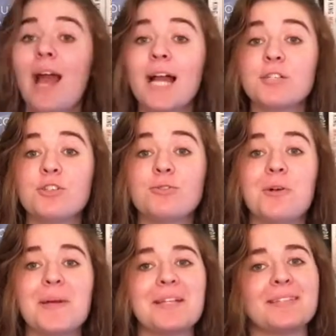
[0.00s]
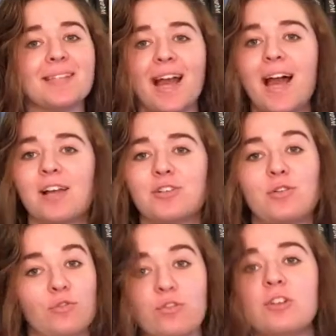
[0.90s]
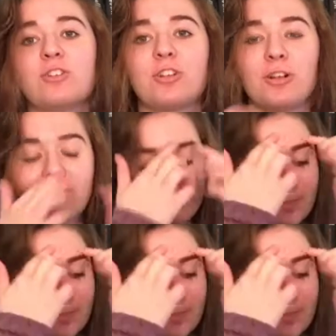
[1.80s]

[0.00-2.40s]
Action or romance? Action, for sure.